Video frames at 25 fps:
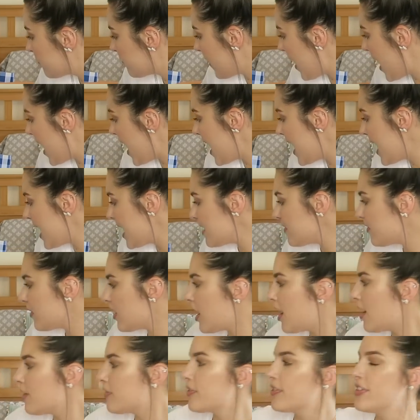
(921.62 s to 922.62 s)
five
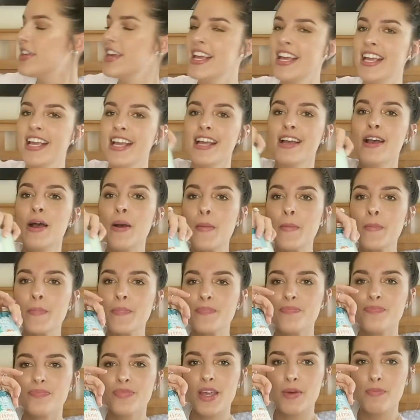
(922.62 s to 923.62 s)
of the
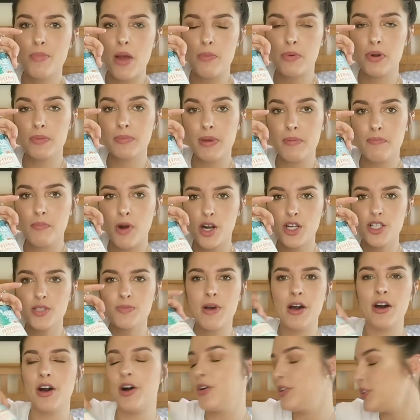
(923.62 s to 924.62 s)
peppermint
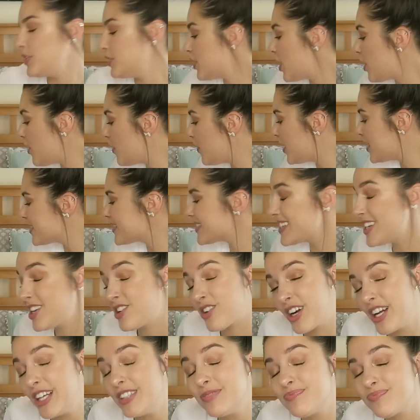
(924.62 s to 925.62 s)
marshmallow. You know, a
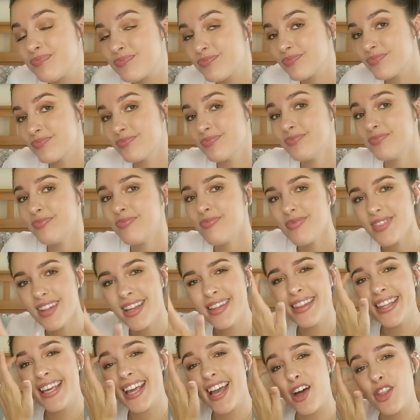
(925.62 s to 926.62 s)
secret.
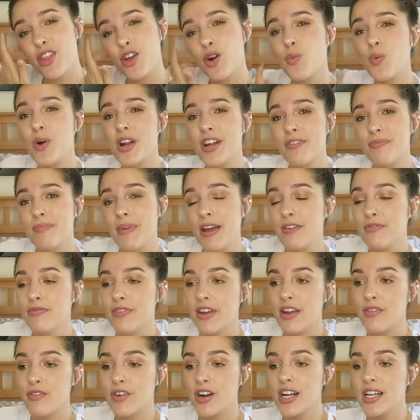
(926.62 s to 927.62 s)
The other one of my
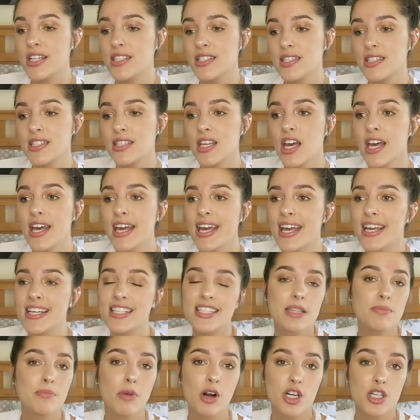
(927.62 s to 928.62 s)
favorites
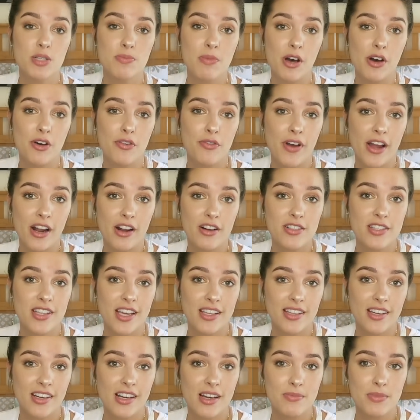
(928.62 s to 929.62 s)
is the marshmallow
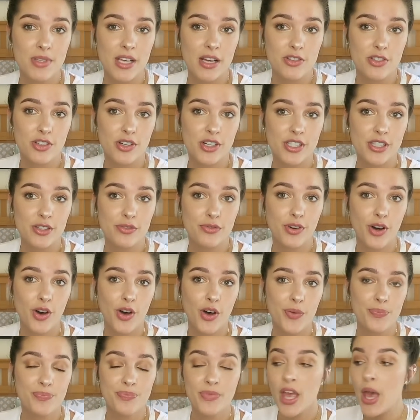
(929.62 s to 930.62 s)
fireside that comes out during the
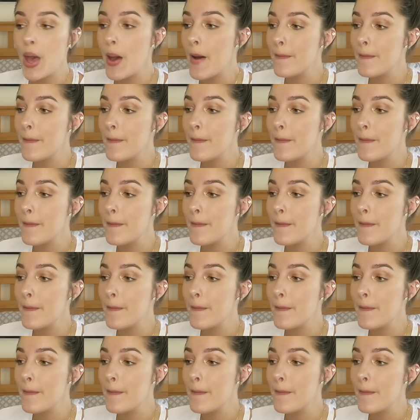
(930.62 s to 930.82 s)
fall.